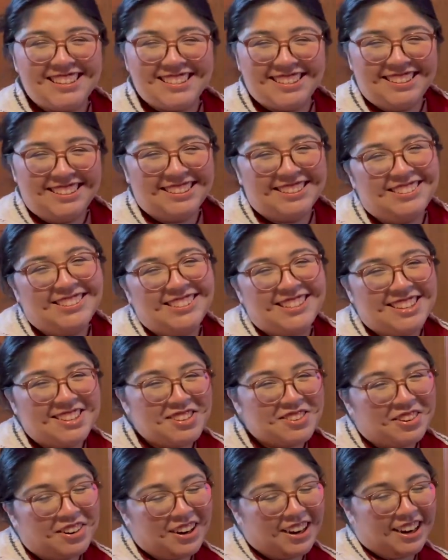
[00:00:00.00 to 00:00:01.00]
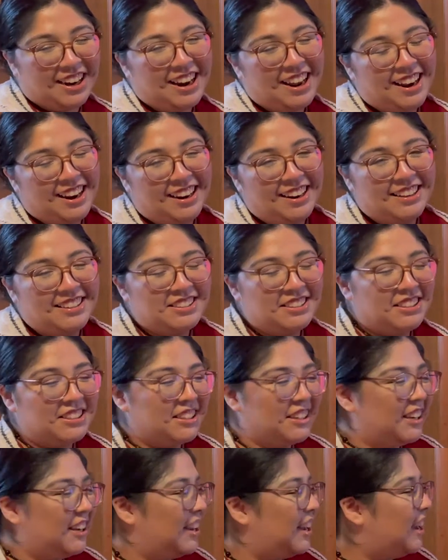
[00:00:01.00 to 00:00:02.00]
a little disorganized.
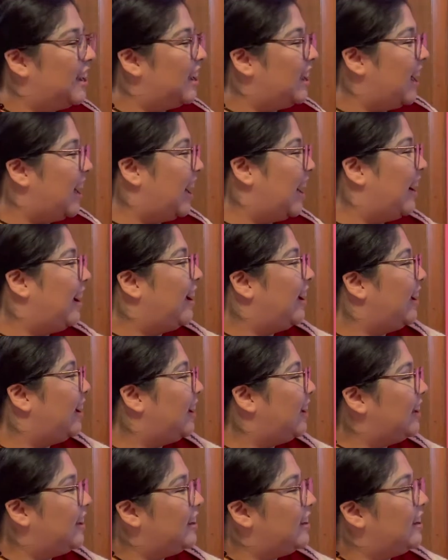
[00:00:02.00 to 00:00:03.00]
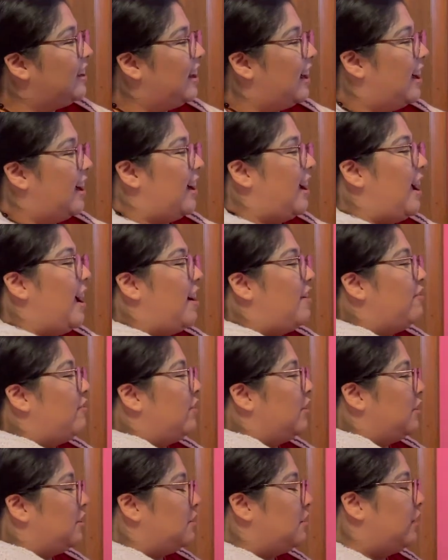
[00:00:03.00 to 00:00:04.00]
I have a
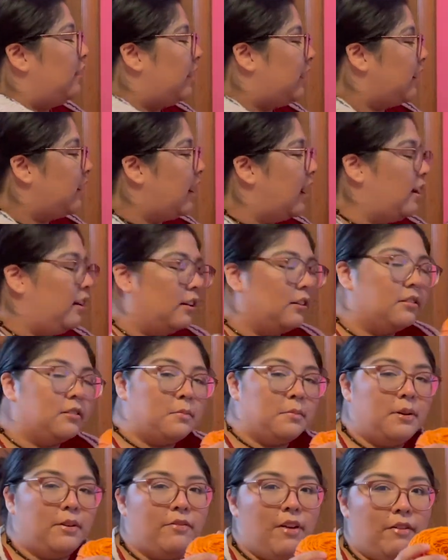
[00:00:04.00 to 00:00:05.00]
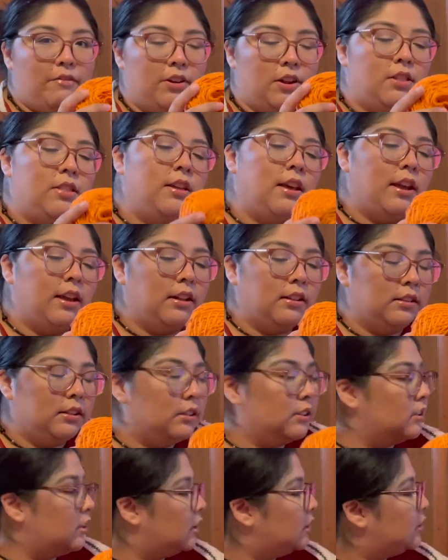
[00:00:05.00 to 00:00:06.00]
little, again, a little bit of everything. These
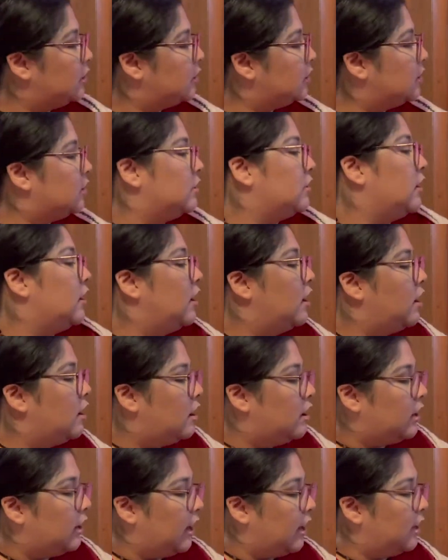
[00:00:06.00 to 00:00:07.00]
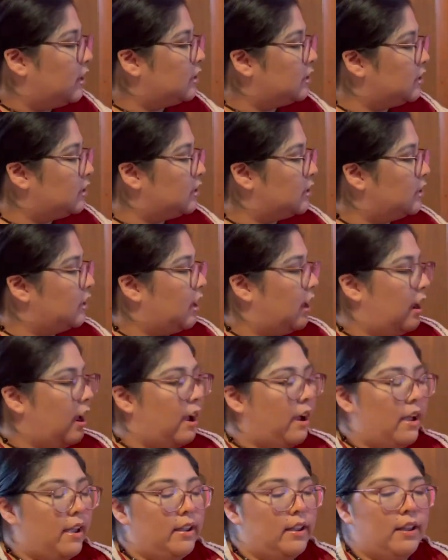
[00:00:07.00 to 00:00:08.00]
are just cakes that
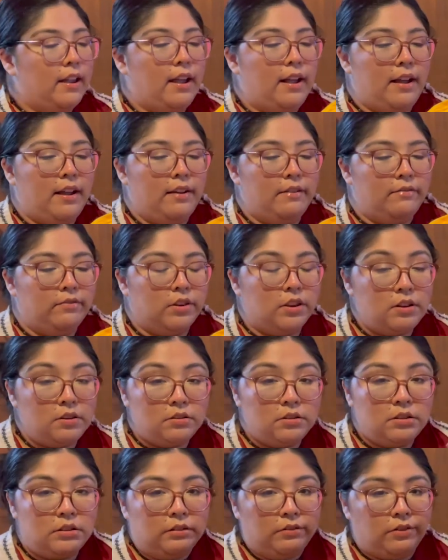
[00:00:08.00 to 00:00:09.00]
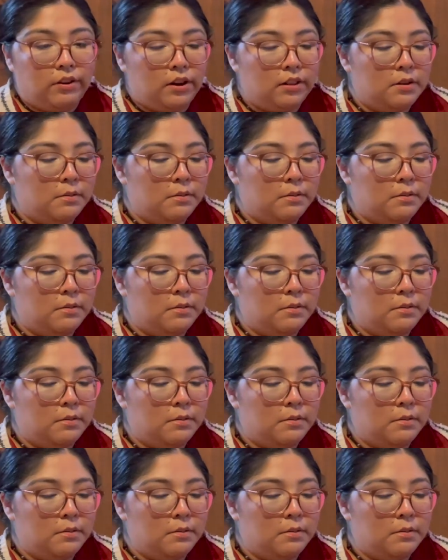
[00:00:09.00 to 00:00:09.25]
I have used for other